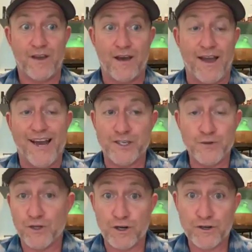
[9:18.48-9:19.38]
as
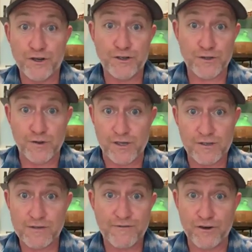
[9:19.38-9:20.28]
you learn. You could do
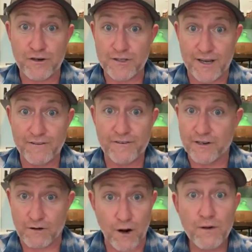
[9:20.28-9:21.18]
this for yourself
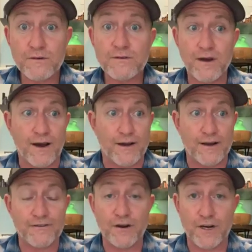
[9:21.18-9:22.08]
on your own.
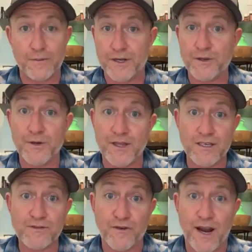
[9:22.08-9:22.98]
If you're going to be doing
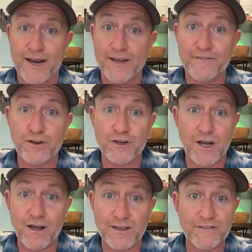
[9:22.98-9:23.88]
this for any of your
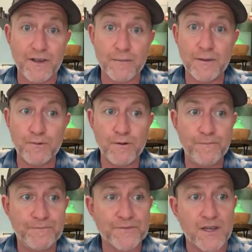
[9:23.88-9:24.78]
Young Living
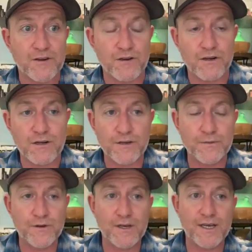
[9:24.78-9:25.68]
people in your
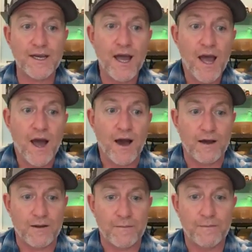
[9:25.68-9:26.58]
community,
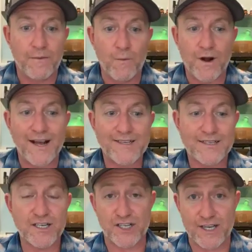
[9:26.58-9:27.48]
what I
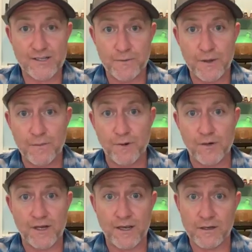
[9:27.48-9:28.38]
suggest to
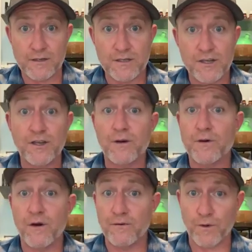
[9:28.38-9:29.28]
people is you don't
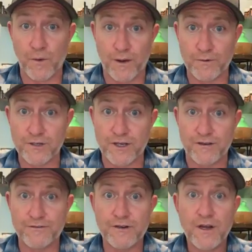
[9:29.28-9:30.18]
want to overwhelm
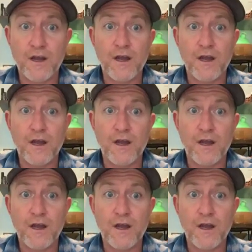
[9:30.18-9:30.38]
yourself.